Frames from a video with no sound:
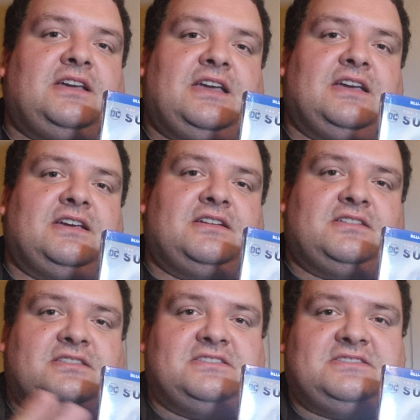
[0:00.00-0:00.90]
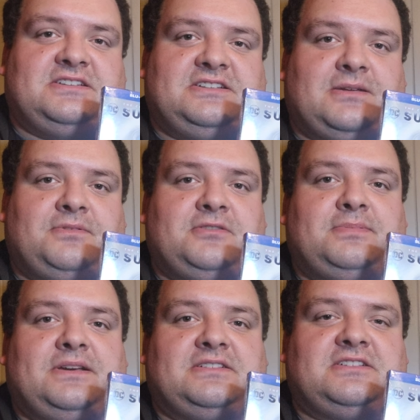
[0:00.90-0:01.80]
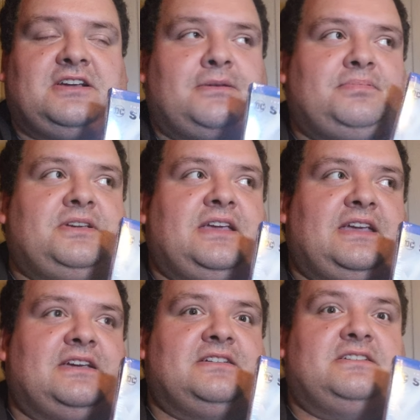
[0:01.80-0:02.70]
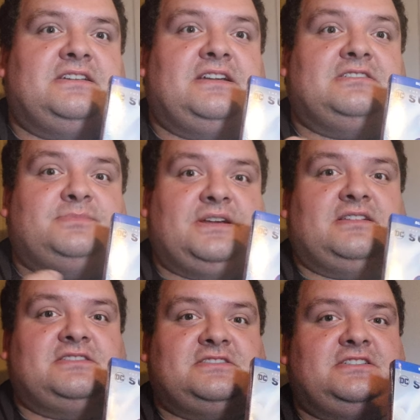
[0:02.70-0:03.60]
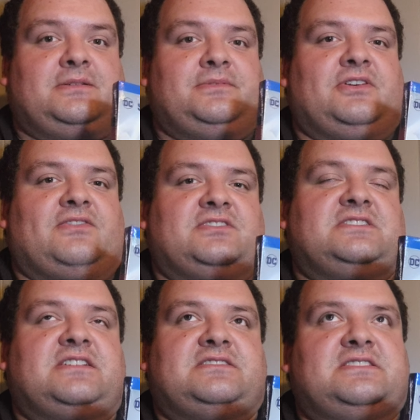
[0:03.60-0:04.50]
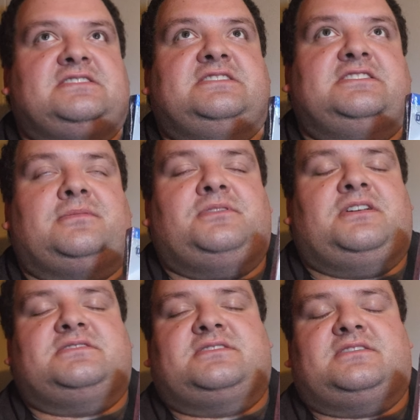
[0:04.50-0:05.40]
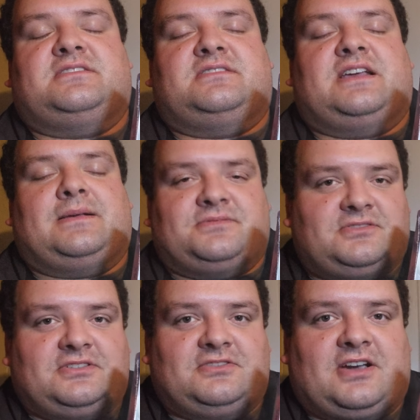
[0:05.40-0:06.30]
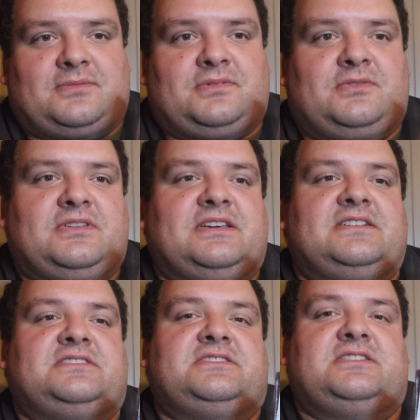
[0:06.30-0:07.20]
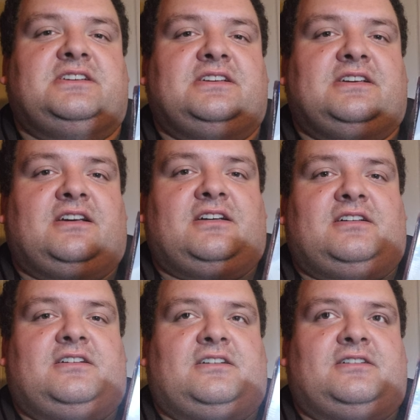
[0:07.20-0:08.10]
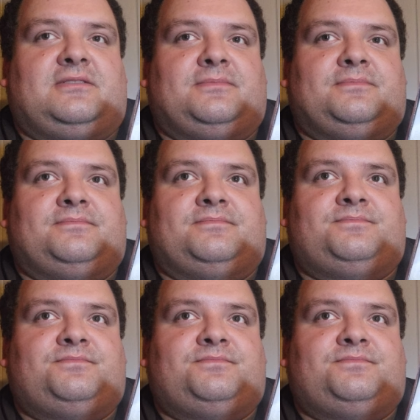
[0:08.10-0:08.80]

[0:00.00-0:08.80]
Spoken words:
and the CW picked it up, and it has been on the CW ever since. The CW has done absolutely incredible with it, and